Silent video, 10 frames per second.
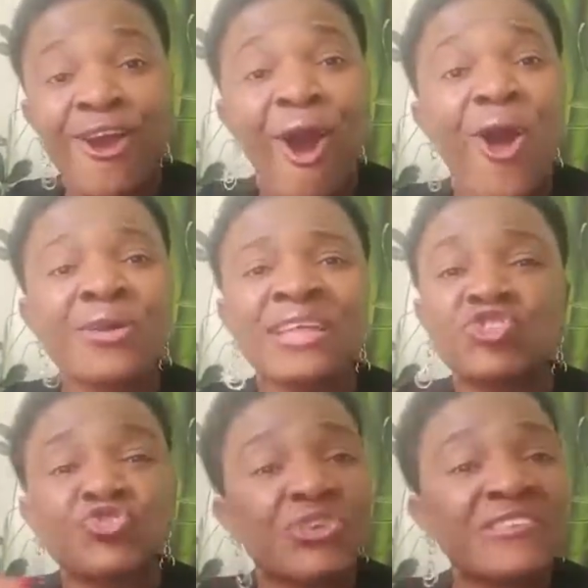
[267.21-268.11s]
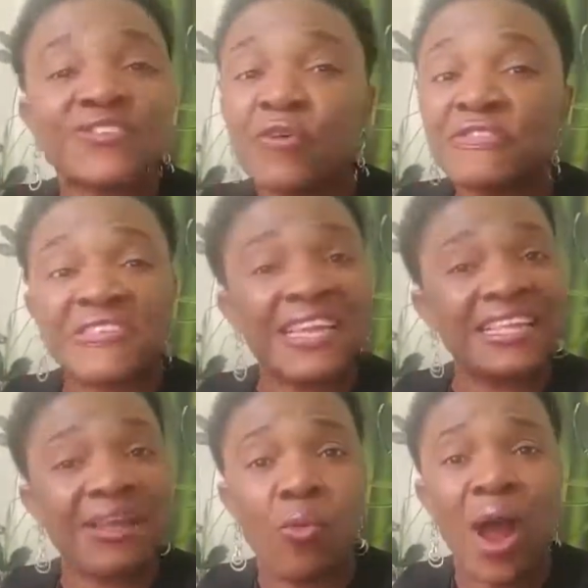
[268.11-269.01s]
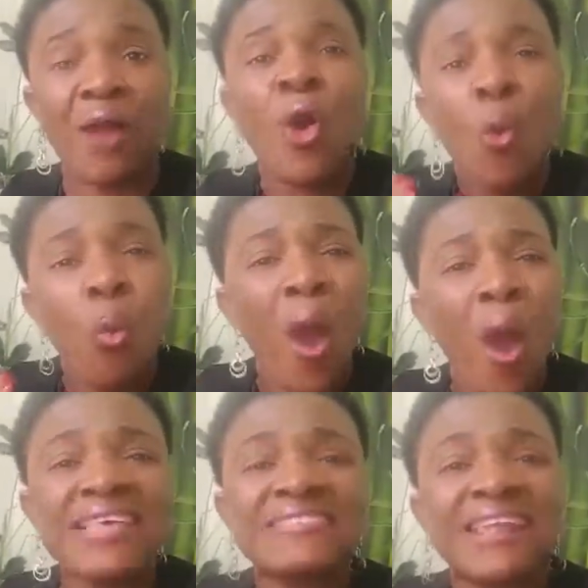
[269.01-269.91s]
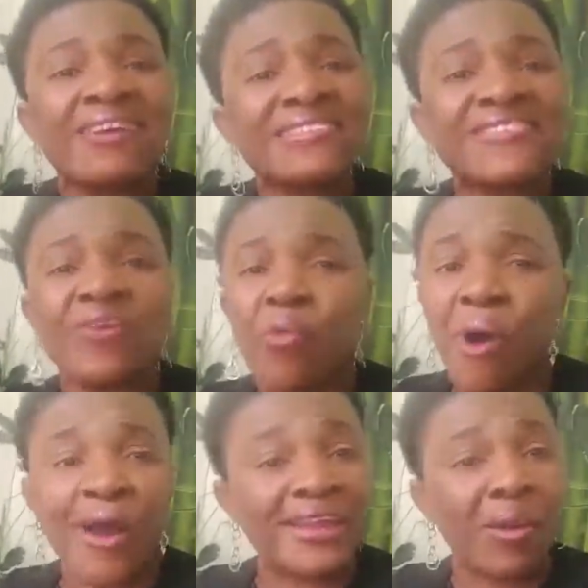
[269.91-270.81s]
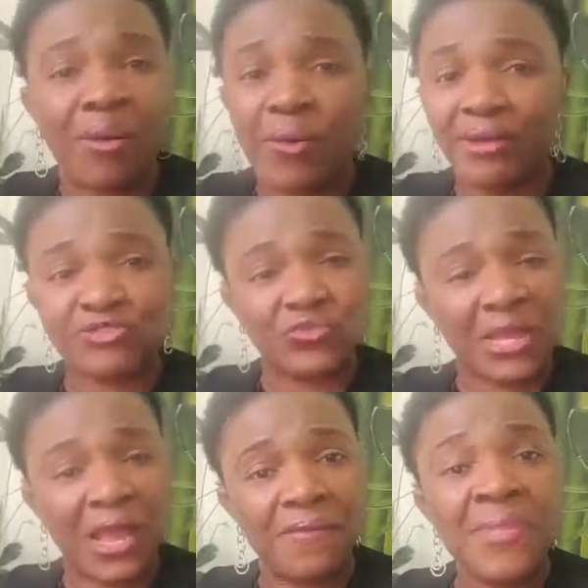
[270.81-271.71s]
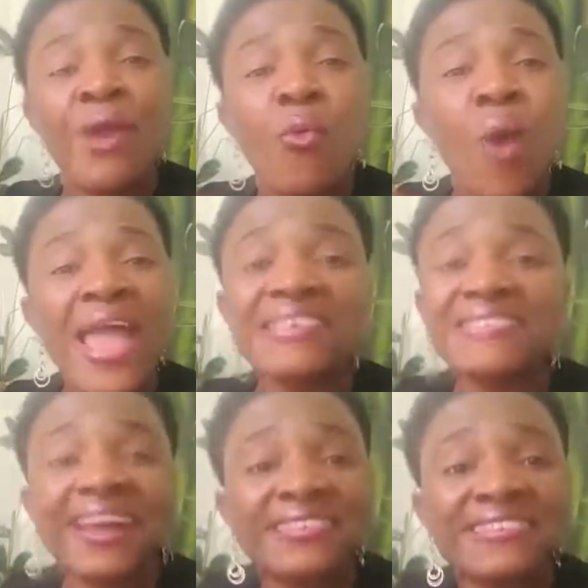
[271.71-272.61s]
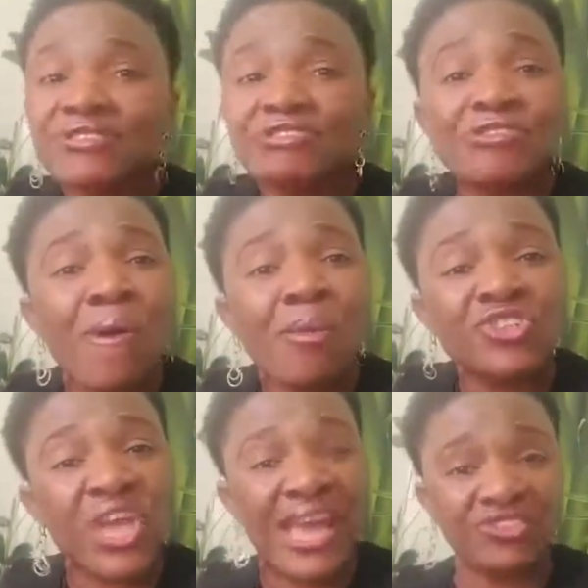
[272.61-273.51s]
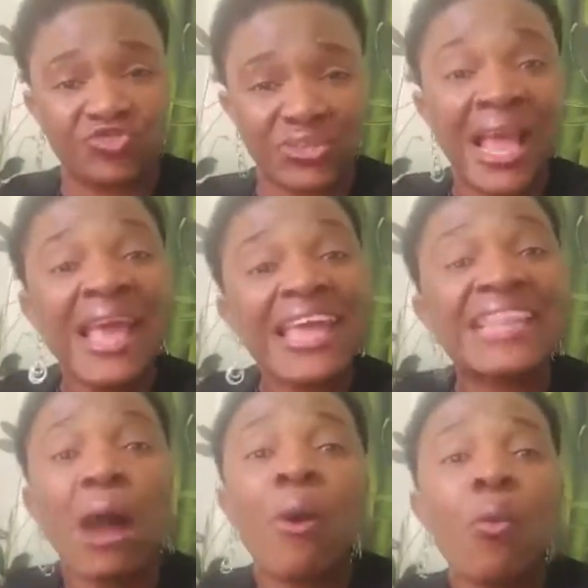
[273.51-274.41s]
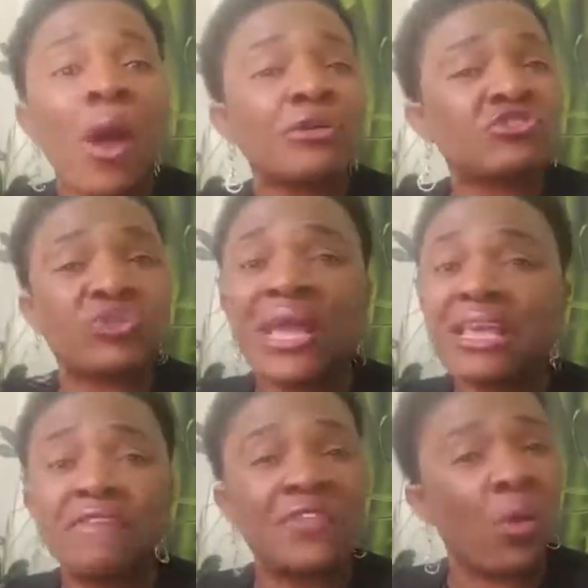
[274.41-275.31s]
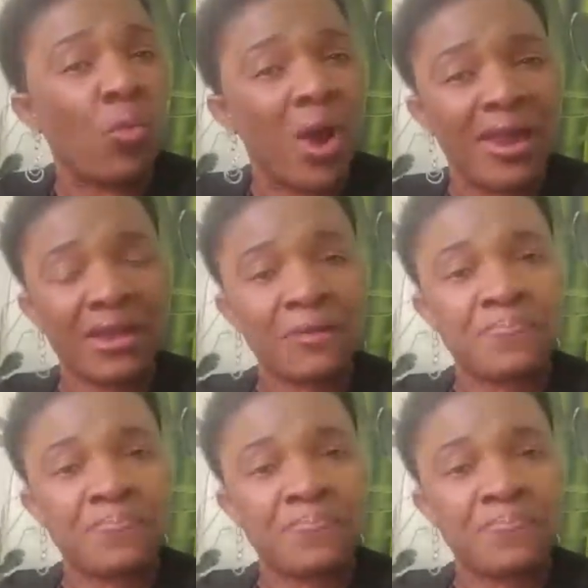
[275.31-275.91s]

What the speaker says: All the treaties we've seen in the world, why is there still war in our world today? Why is there still so much hatred in our world today if they work?